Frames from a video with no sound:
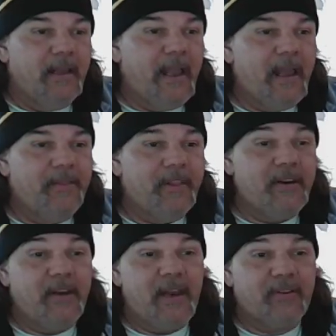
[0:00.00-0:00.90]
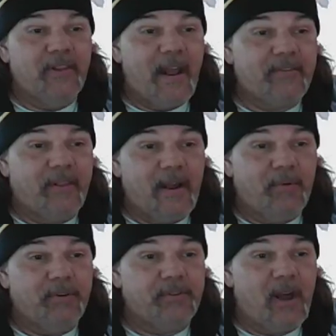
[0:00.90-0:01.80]
And then the next day after that
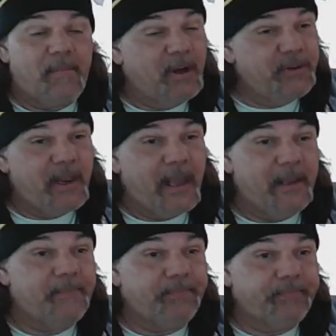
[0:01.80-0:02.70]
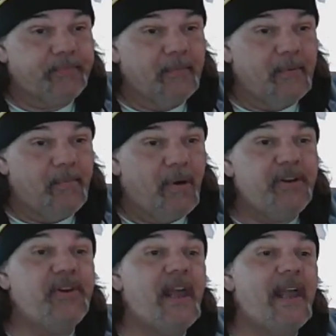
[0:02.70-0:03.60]
was Monday.
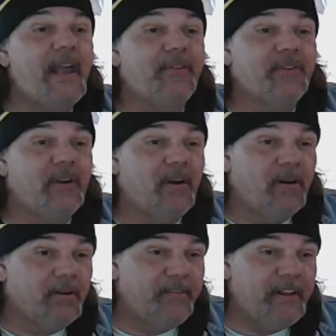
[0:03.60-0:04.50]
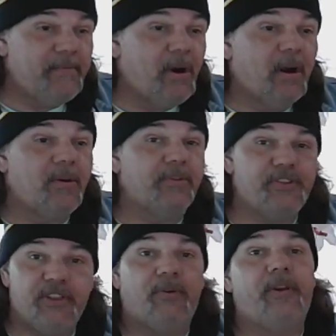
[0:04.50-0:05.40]
Monday at the RV park was
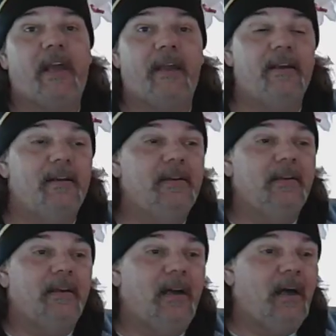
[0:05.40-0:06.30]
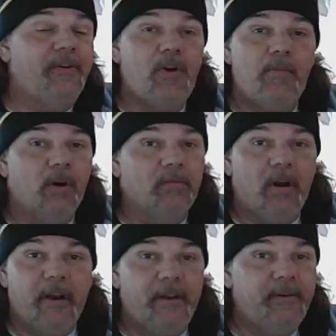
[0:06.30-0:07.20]
chill day. No more
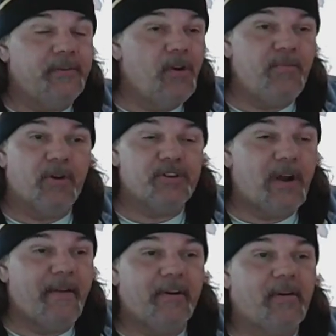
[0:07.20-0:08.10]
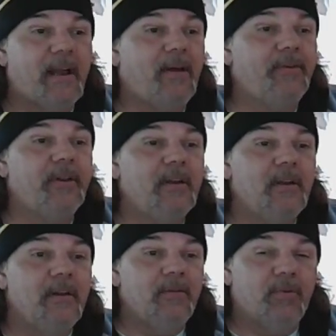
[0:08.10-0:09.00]
running, no more driving around.
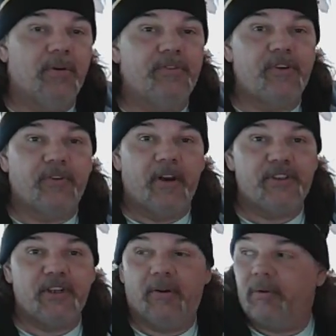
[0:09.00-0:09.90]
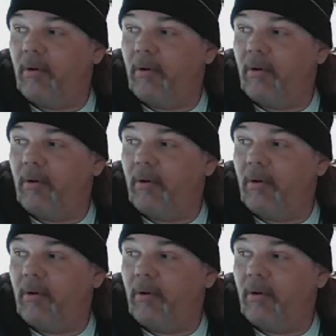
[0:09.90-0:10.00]
We're just going to chill.